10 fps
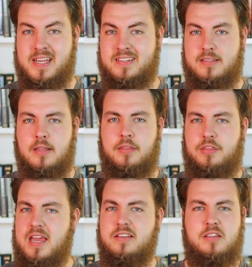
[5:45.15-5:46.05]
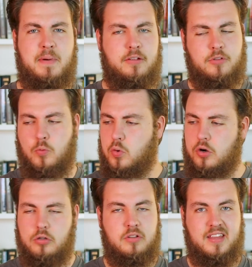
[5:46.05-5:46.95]
is the things about the
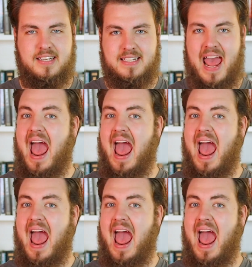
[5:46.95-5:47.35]
world that